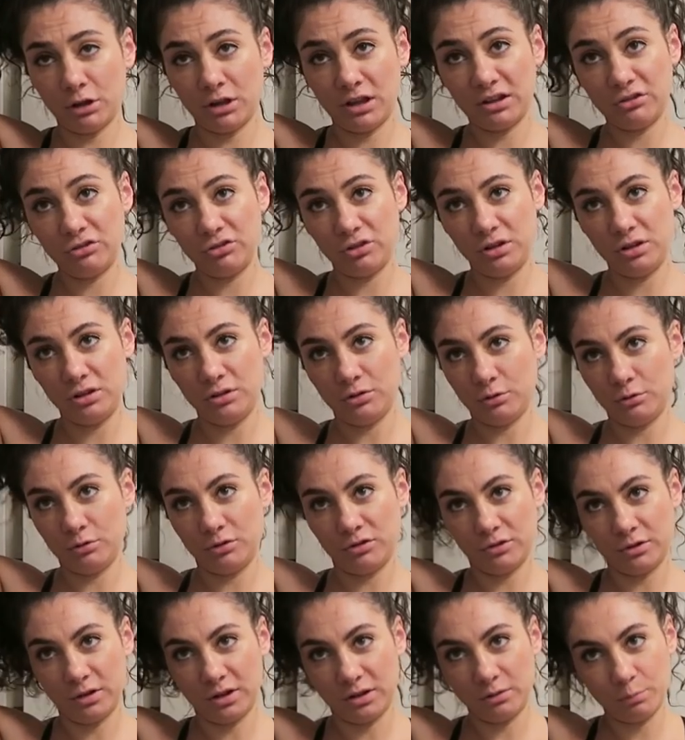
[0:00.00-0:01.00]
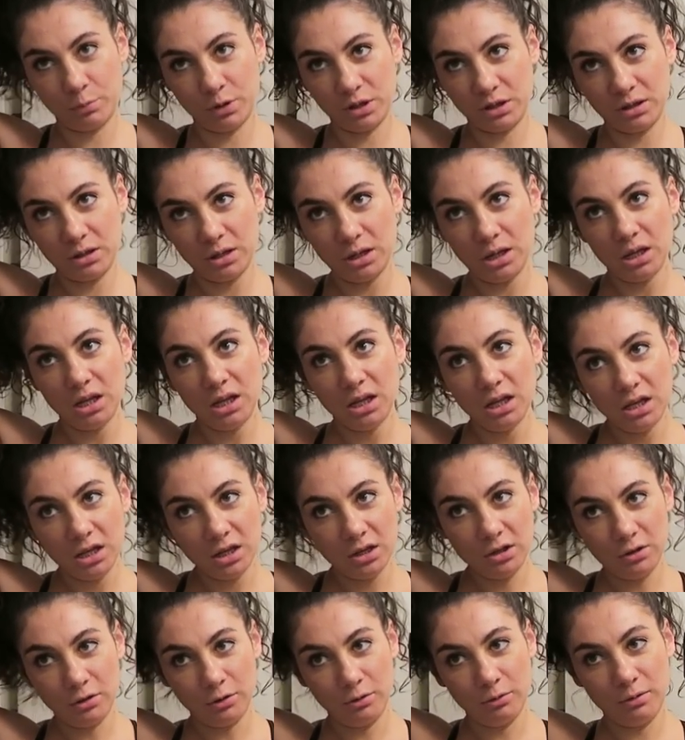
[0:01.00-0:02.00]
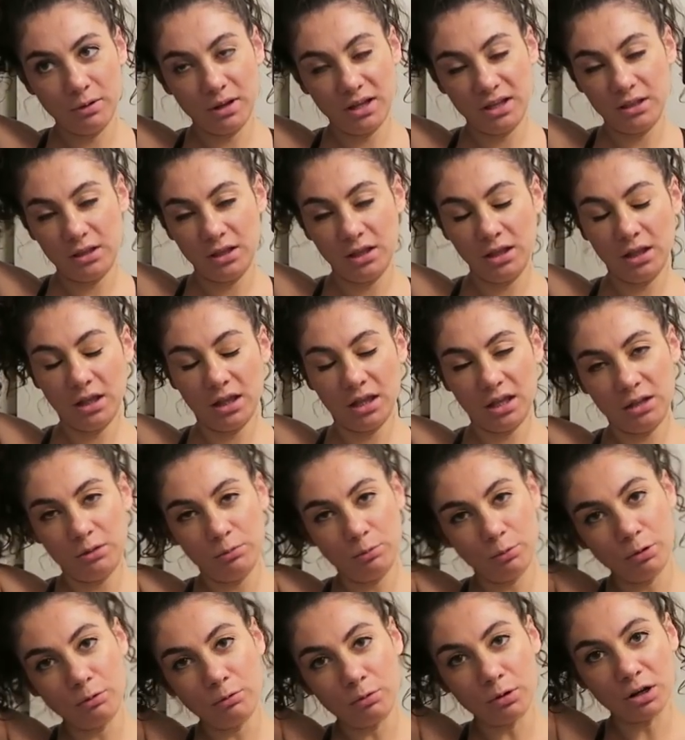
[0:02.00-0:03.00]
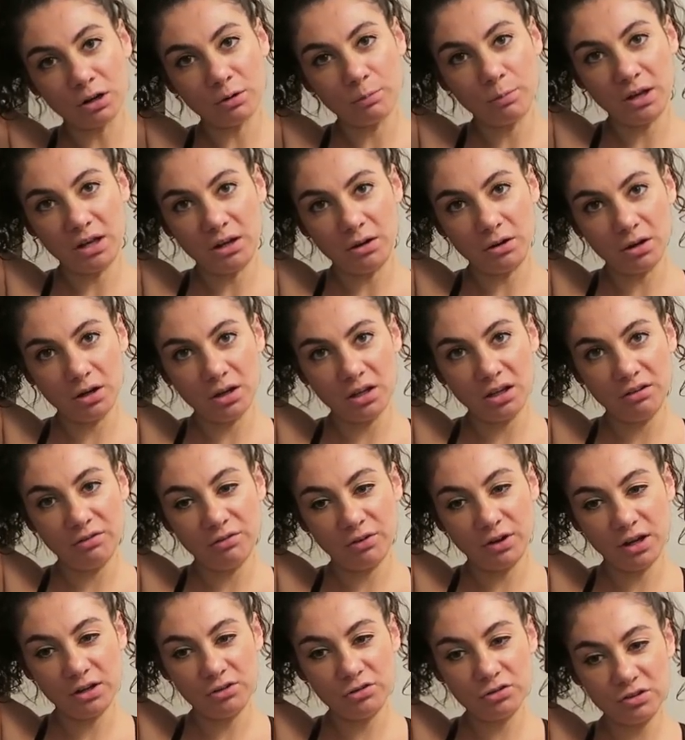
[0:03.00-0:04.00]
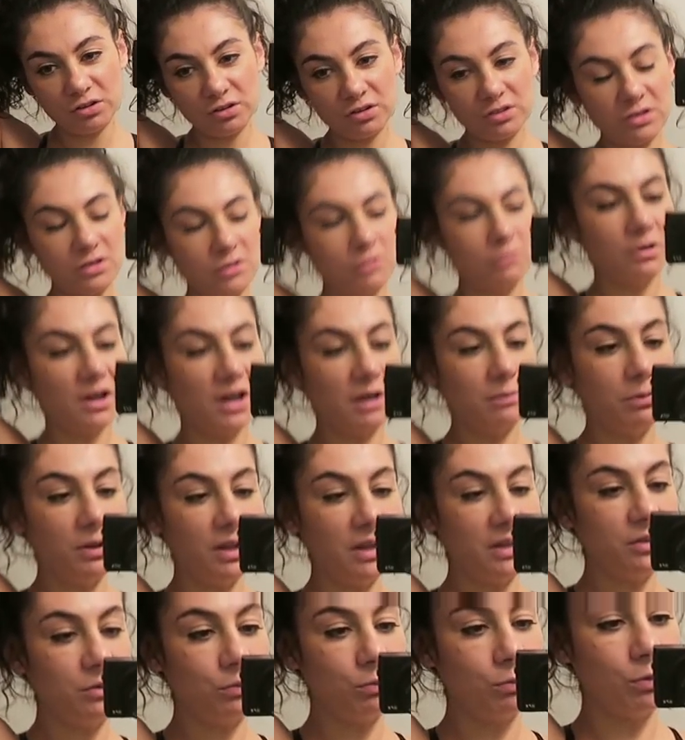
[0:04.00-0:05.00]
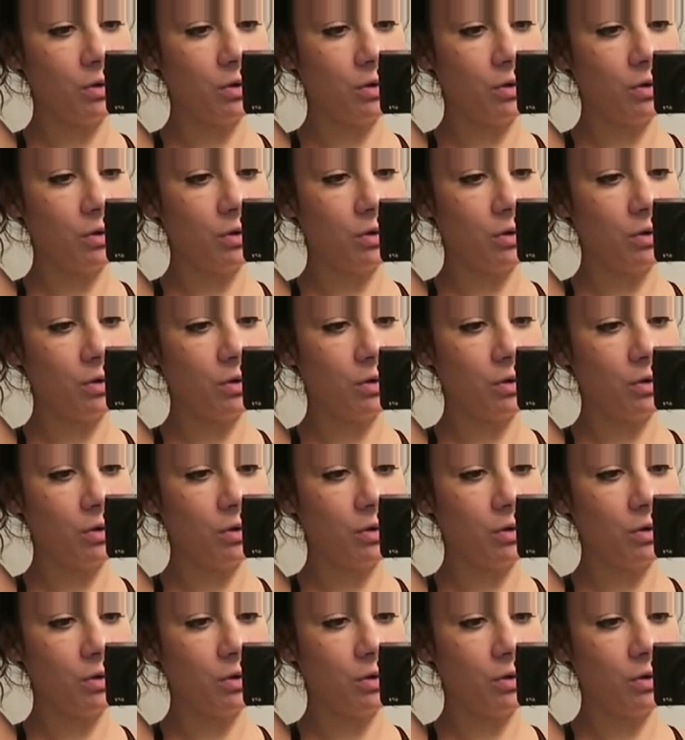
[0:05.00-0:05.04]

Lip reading: Well, actually, no, it's not. But, you know, I think it will work better if I just grab like the